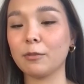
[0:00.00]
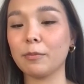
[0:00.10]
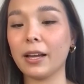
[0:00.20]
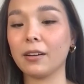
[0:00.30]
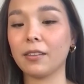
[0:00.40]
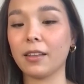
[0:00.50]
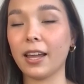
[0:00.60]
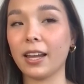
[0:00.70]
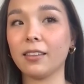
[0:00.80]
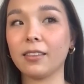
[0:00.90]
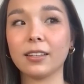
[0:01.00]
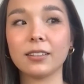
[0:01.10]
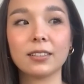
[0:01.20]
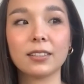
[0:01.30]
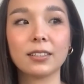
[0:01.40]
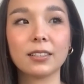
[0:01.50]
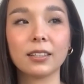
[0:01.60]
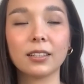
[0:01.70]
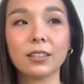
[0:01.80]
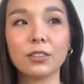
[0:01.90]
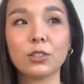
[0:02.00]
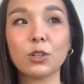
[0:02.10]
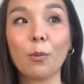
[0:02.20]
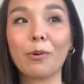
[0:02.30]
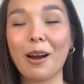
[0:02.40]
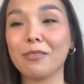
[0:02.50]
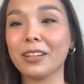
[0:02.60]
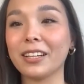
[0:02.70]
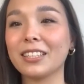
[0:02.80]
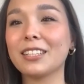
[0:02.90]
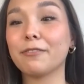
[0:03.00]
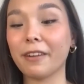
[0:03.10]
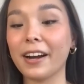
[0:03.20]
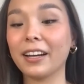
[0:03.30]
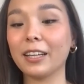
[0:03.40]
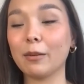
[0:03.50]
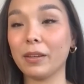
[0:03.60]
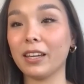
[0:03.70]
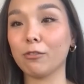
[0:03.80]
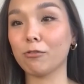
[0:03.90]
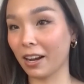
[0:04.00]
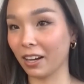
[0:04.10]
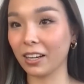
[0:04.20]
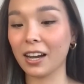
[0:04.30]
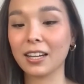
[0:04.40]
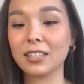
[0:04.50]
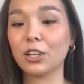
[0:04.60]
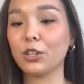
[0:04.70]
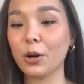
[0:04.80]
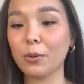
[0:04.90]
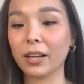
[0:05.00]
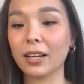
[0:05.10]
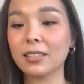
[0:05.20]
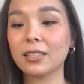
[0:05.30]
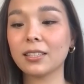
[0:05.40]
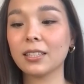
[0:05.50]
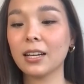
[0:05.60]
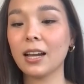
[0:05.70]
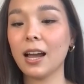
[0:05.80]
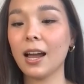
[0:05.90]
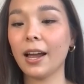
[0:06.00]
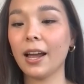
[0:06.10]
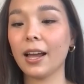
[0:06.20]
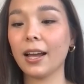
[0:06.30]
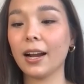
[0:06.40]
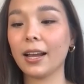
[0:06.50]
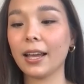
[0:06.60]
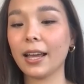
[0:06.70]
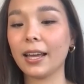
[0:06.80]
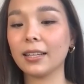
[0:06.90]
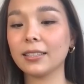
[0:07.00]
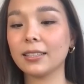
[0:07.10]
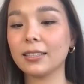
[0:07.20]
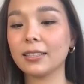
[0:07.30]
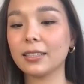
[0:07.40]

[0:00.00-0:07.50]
and the hate that's so prevalent to finally be recognized and noticed, it's